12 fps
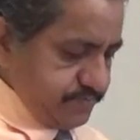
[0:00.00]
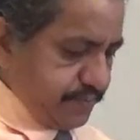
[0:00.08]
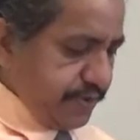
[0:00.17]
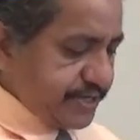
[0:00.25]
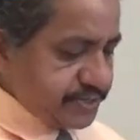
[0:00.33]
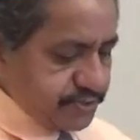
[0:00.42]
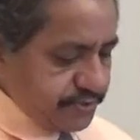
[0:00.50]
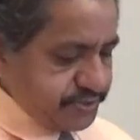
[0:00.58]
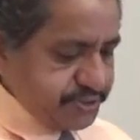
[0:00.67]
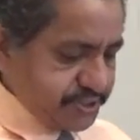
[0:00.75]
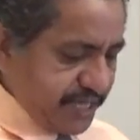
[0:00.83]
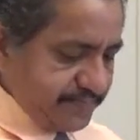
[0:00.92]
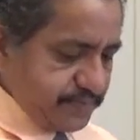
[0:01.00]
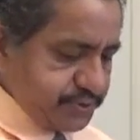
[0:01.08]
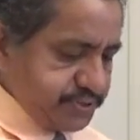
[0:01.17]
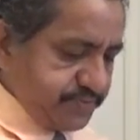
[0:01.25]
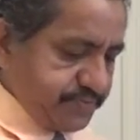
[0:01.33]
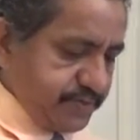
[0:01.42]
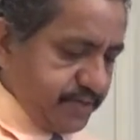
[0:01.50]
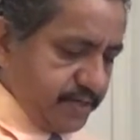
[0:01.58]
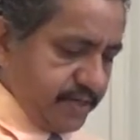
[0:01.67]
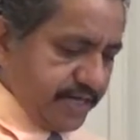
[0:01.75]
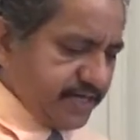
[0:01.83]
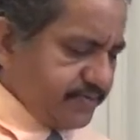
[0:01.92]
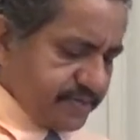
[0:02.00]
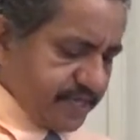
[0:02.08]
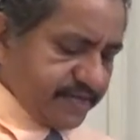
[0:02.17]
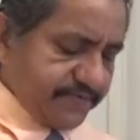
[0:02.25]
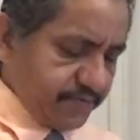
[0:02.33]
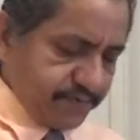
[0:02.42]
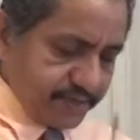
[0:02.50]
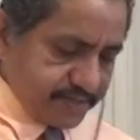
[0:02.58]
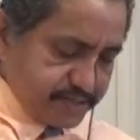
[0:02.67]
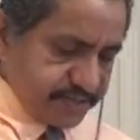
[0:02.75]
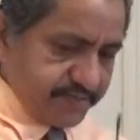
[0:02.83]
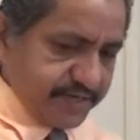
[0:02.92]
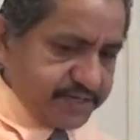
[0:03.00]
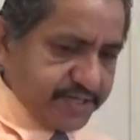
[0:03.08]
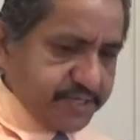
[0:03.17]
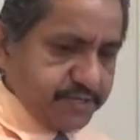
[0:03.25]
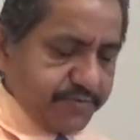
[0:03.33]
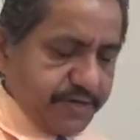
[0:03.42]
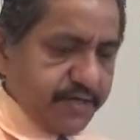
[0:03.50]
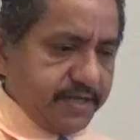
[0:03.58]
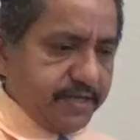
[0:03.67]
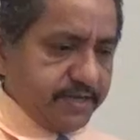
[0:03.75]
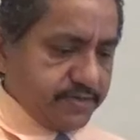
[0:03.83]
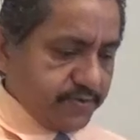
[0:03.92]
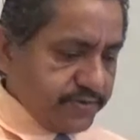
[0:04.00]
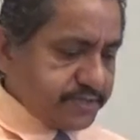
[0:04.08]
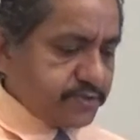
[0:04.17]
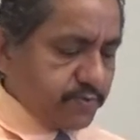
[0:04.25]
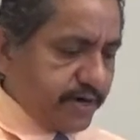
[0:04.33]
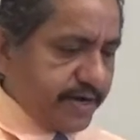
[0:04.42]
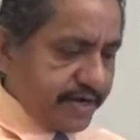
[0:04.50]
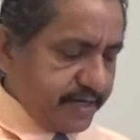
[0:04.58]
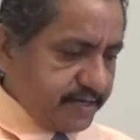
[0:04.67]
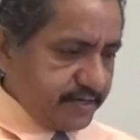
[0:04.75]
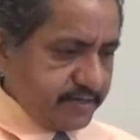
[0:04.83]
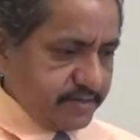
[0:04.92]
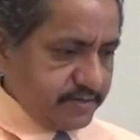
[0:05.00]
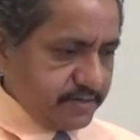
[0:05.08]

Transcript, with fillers: point towards discipleship and even like if you read it, it doesn't make sense. But the reason why